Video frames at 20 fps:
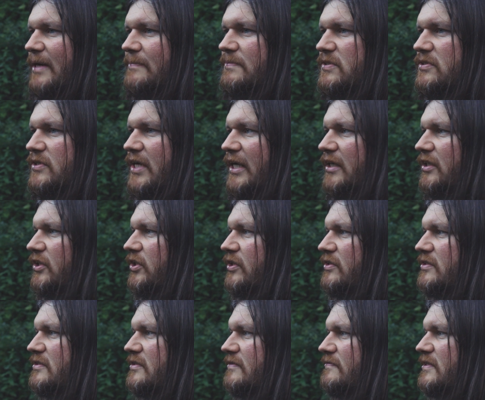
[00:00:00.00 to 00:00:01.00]
abstract
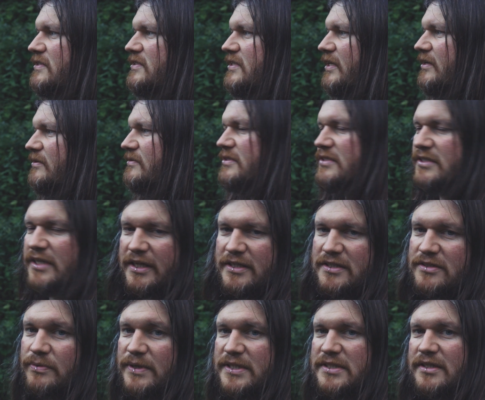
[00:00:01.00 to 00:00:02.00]
shots of the seals as they
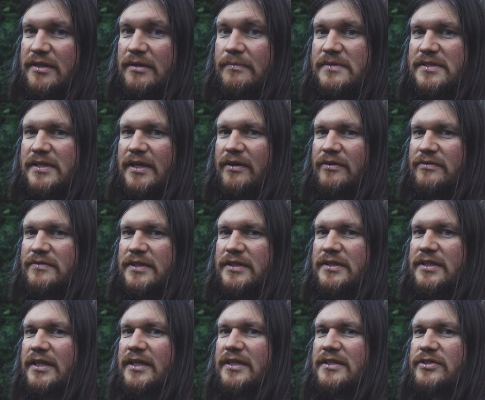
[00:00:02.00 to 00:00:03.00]
twisted themselves
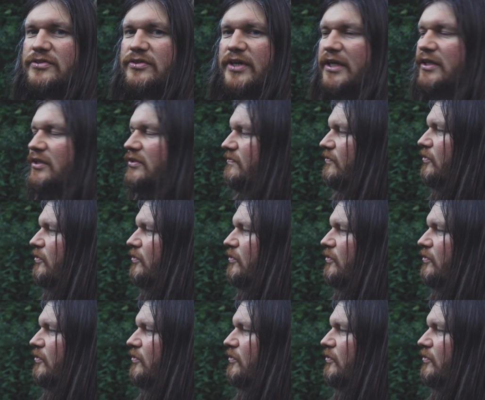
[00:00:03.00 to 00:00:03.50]
into these strange